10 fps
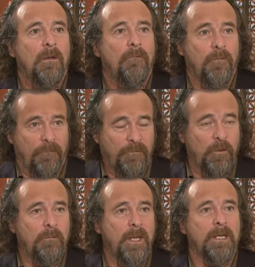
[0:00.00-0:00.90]

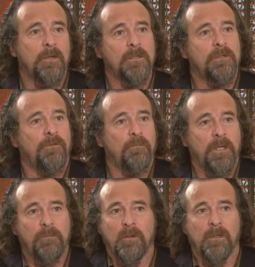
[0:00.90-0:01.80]
filmmakers, for
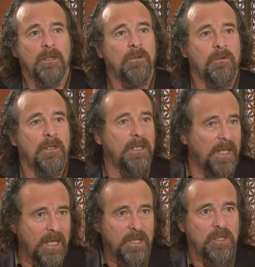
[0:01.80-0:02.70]
people to
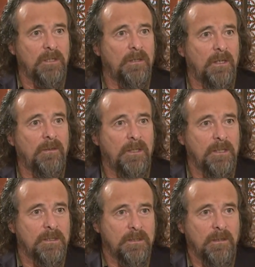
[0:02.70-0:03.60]
engage in
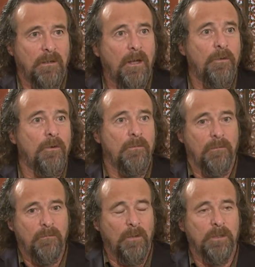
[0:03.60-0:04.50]
these other
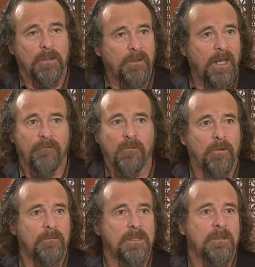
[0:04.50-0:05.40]

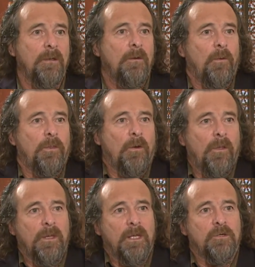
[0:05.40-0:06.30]
multi-platforms, whether on
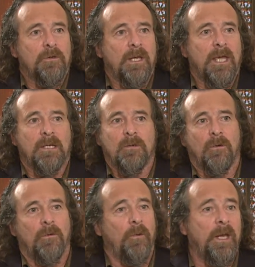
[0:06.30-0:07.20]
the internet
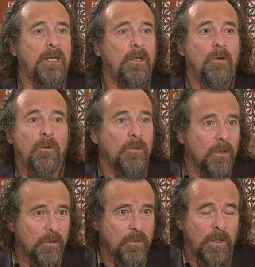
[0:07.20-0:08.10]
or radio. You
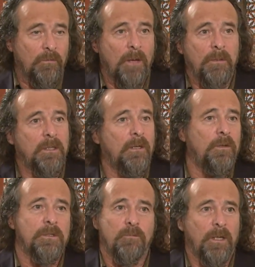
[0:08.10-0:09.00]
know, during Ramadan,
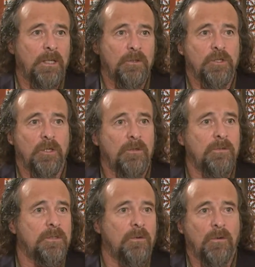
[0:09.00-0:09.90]
there's radio
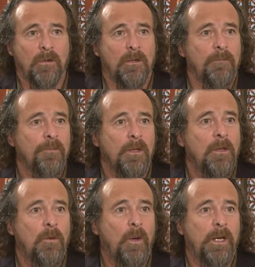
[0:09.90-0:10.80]
shows or
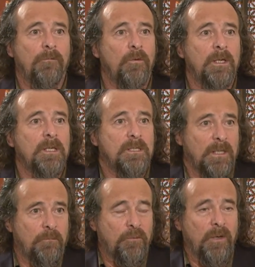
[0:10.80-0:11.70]
whatever it is,
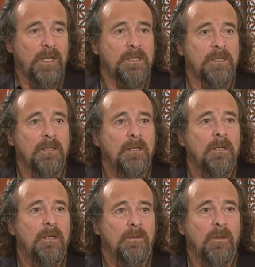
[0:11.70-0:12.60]
in print.
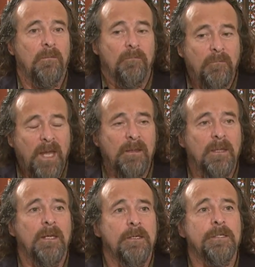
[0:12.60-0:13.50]
The main
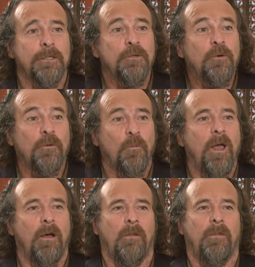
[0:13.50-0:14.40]
thing is to do it well.